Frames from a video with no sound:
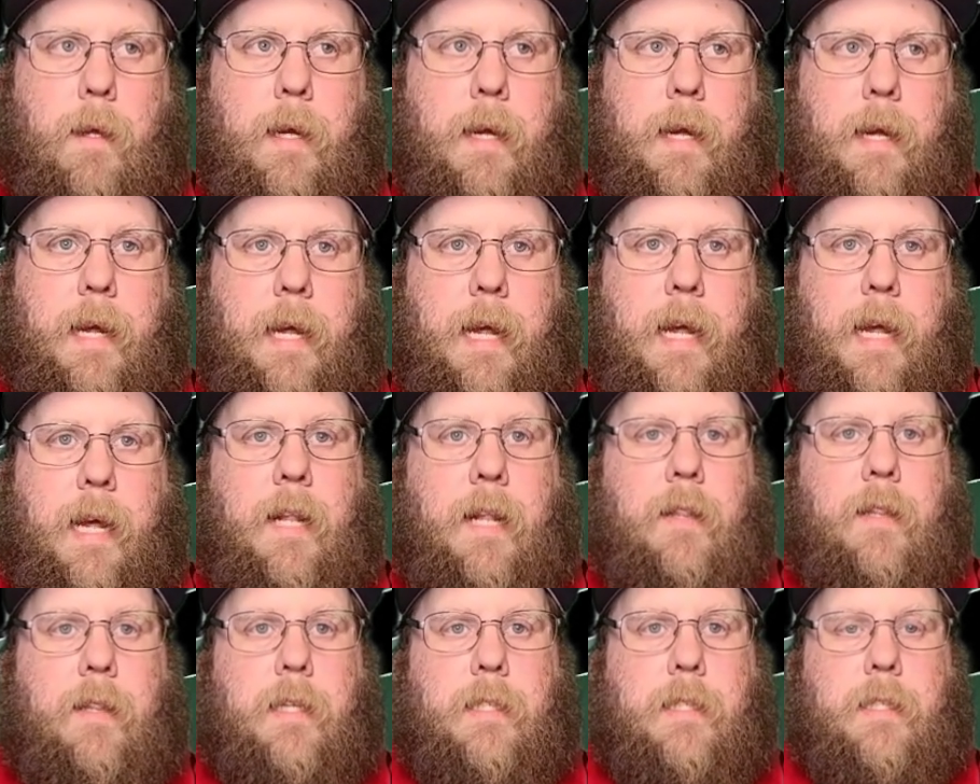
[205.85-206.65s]
in
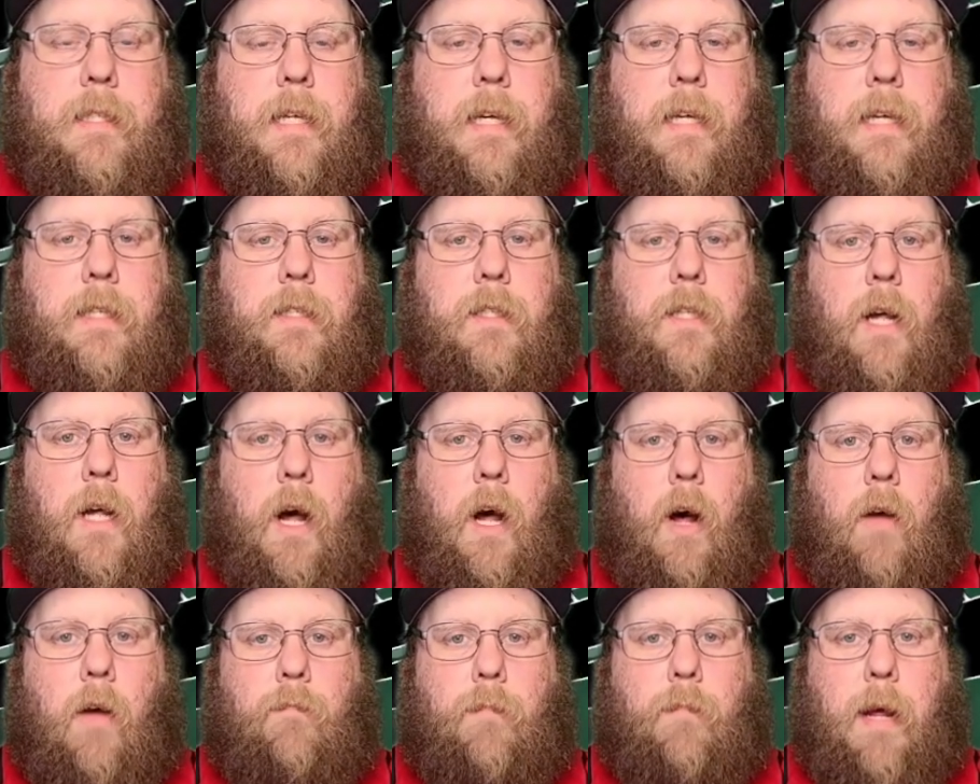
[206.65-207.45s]
the sense
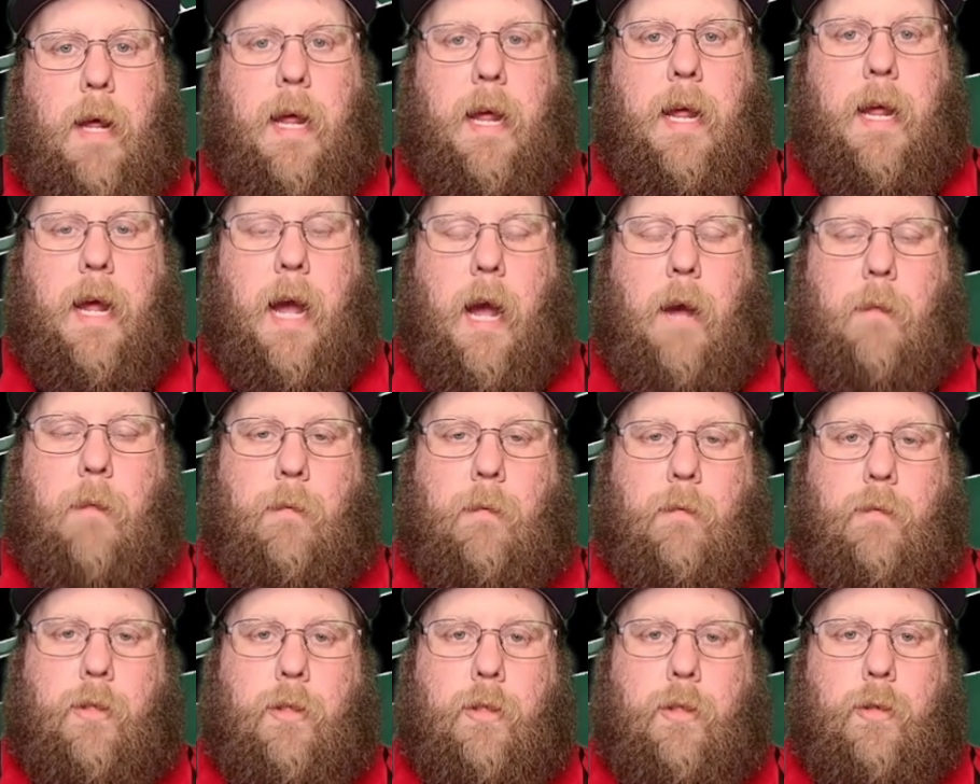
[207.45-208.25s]
of being able
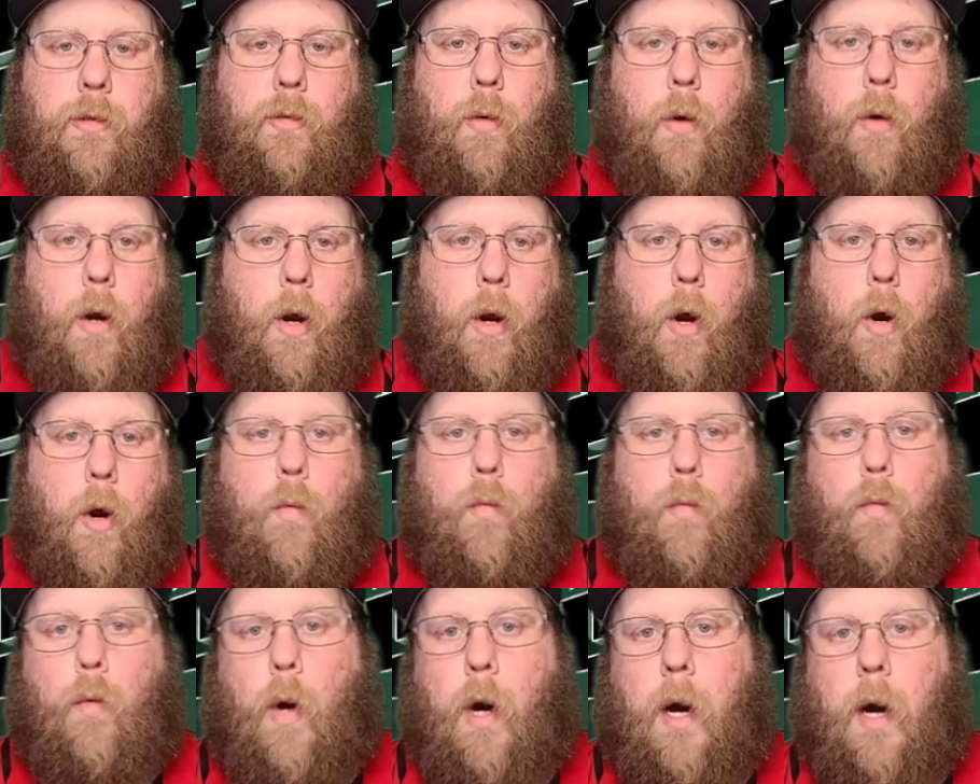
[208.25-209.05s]
to
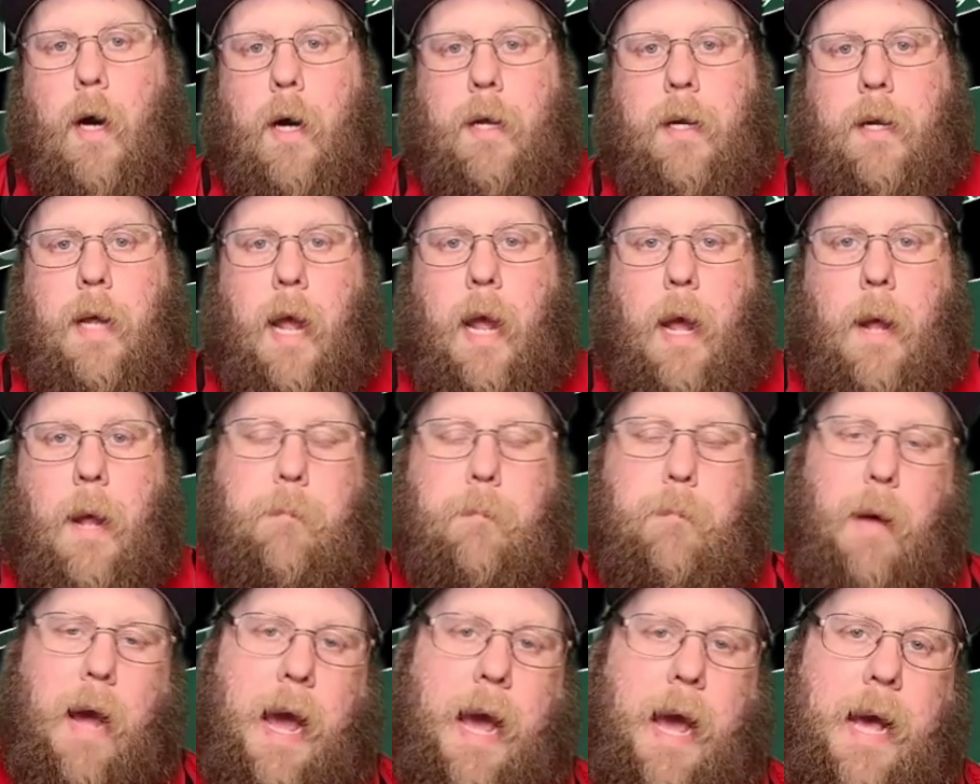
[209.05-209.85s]
run and
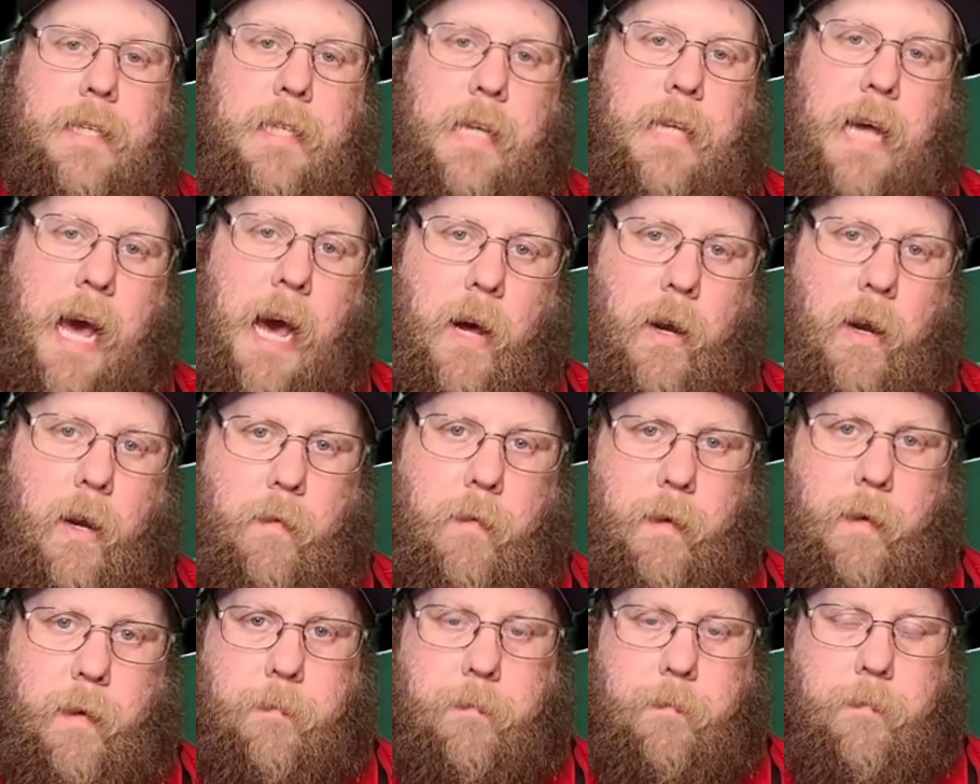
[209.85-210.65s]
pass out of
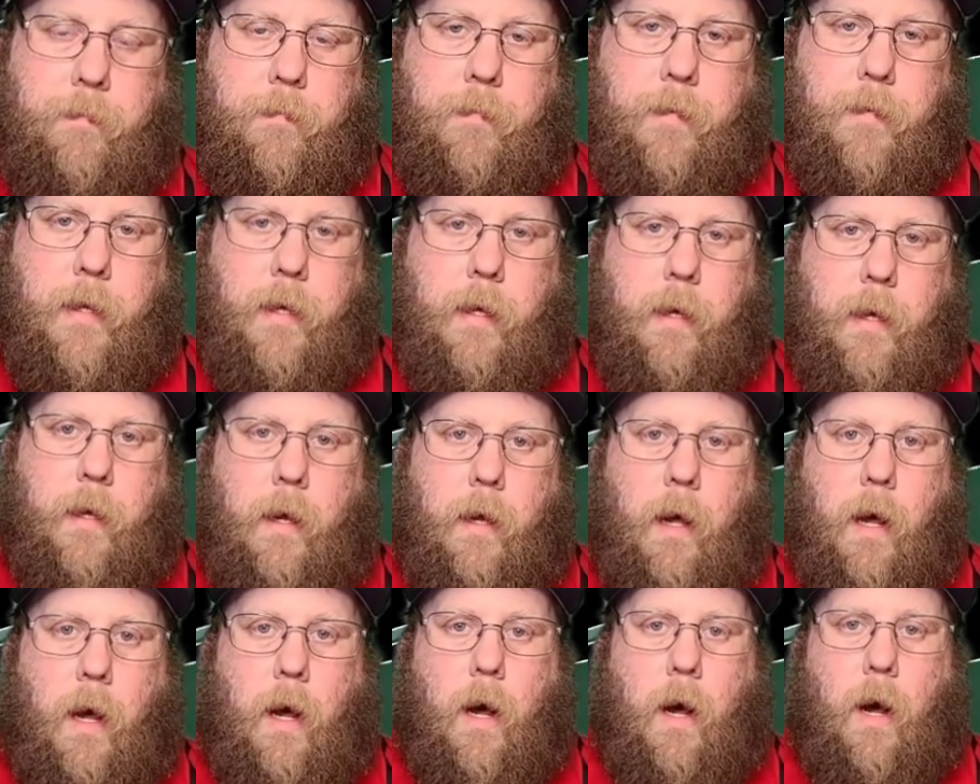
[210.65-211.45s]
it.
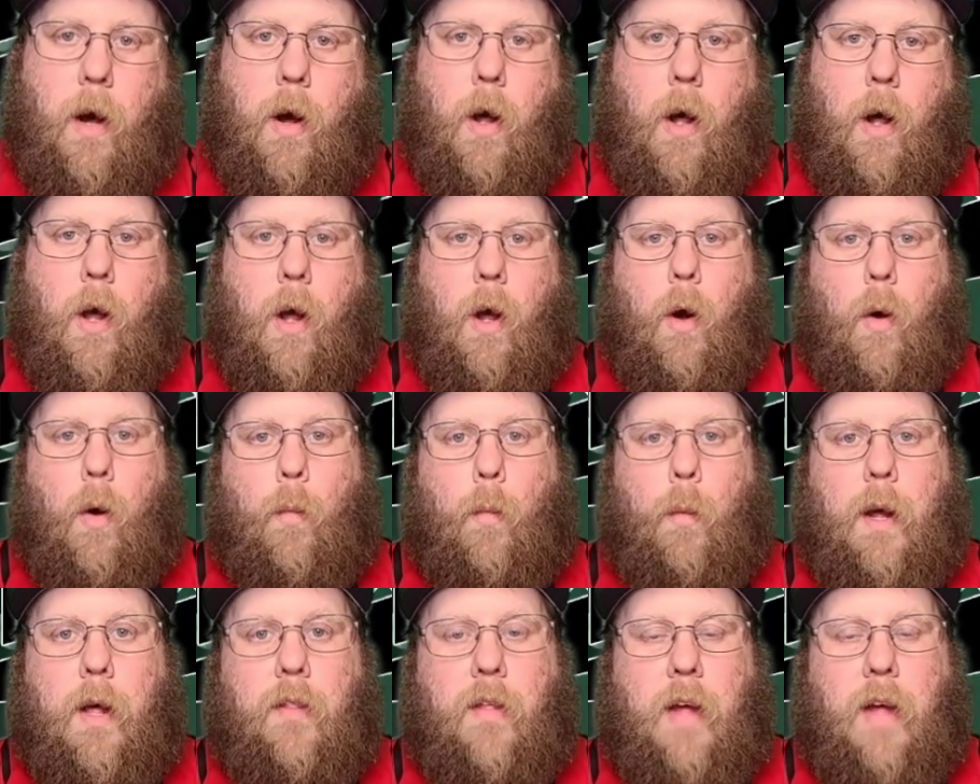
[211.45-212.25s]

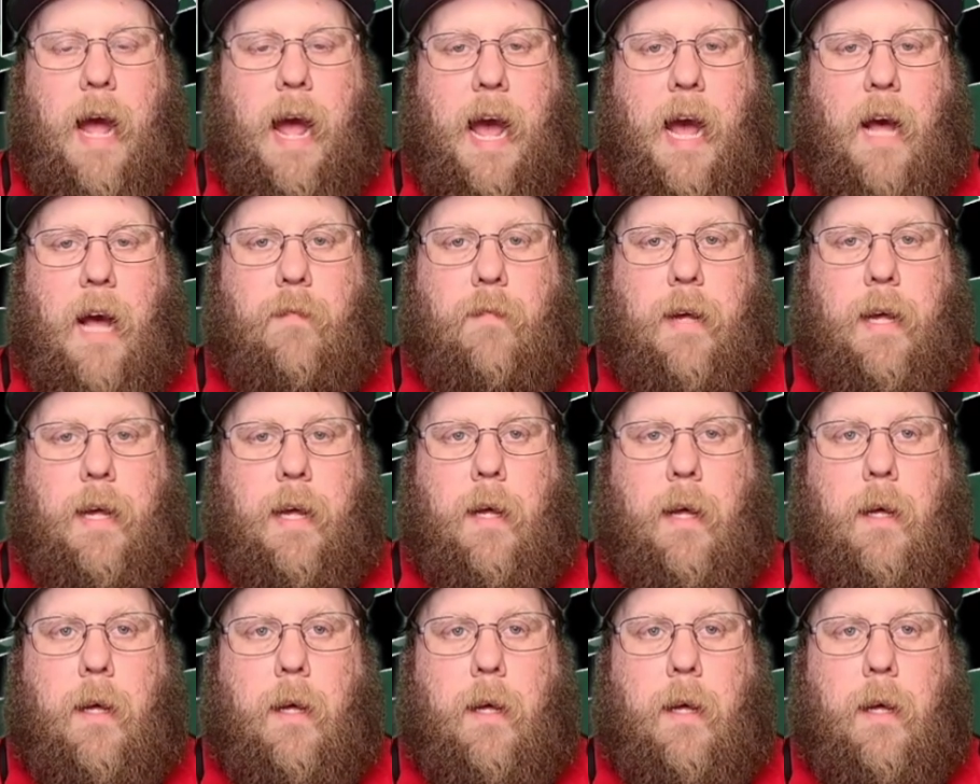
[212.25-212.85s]
With having